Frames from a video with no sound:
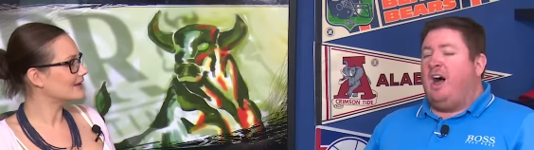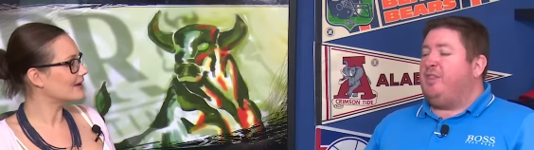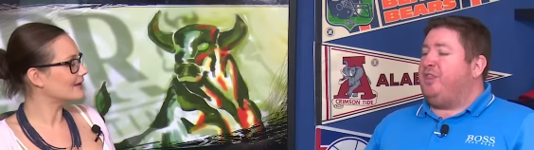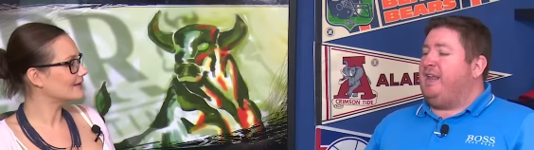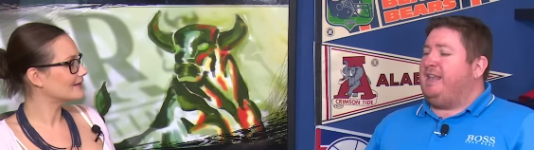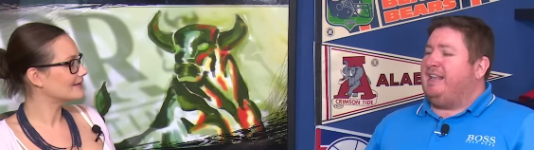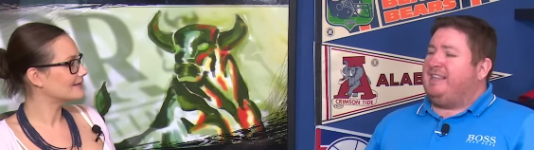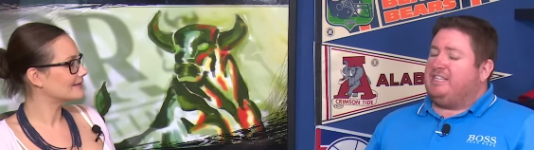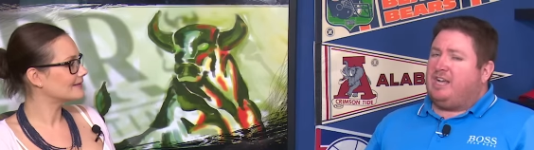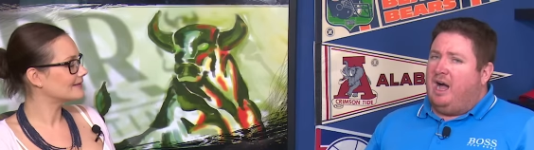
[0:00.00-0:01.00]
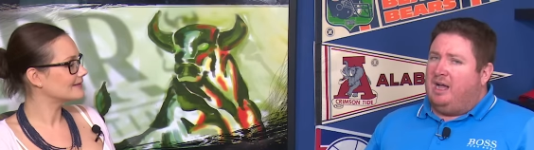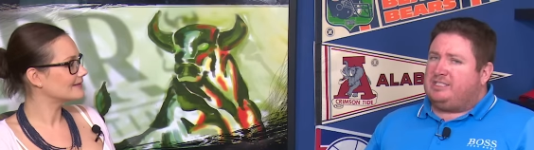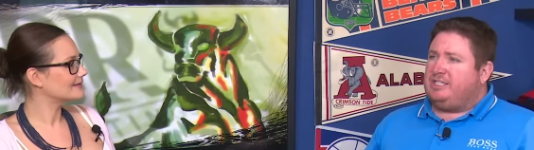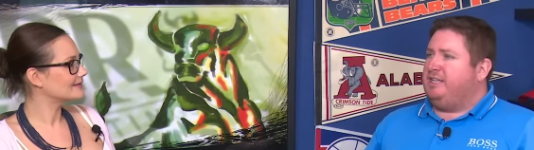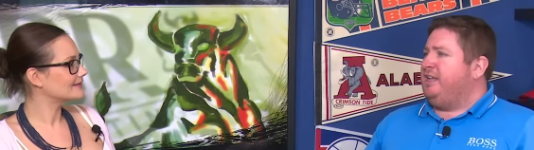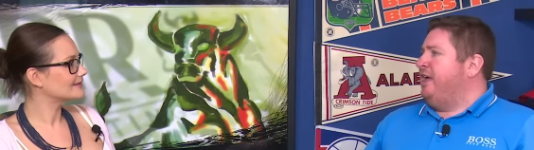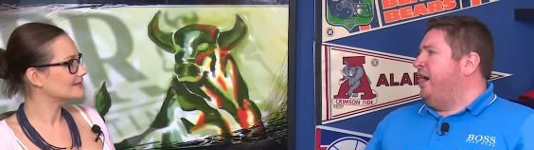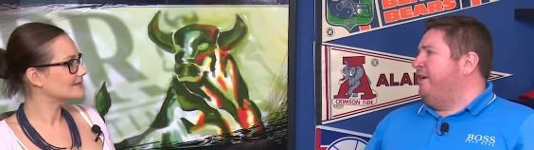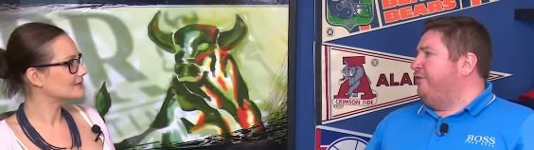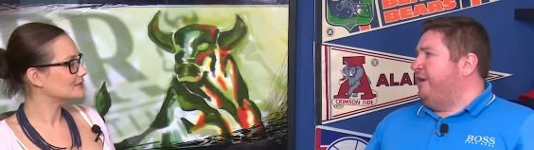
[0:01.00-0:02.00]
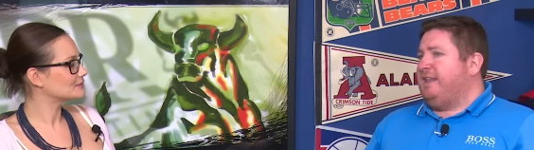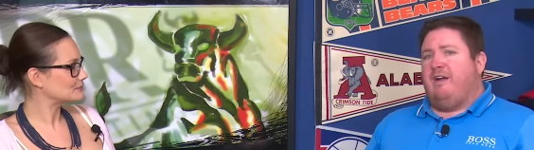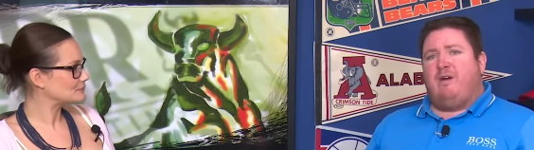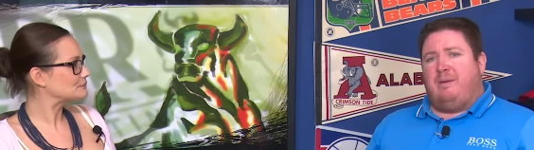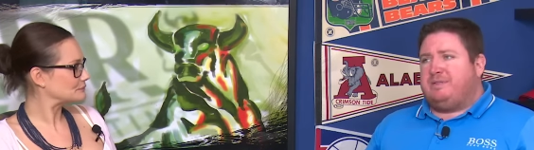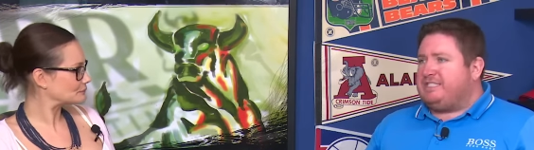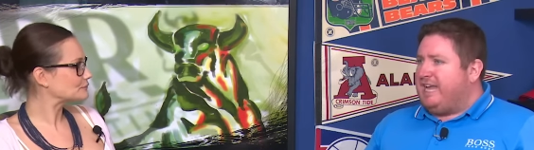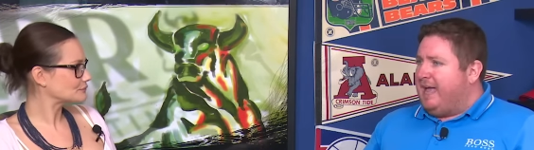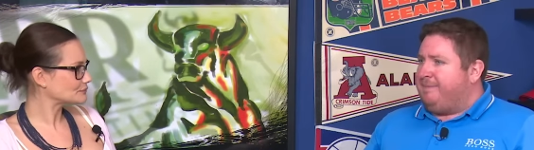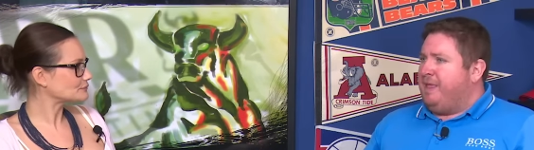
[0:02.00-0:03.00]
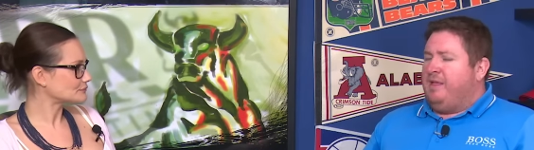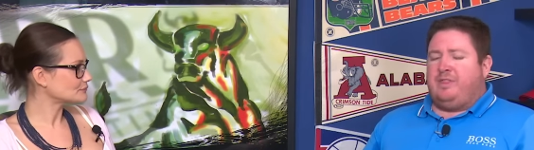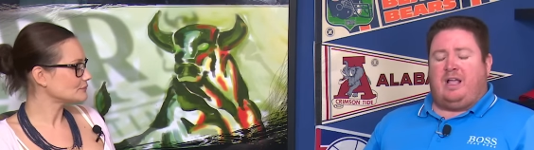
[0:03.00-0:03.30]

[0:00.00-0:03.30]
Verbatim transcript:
Speaker 1: Wow. I think they're disheartened. I think they're upset. The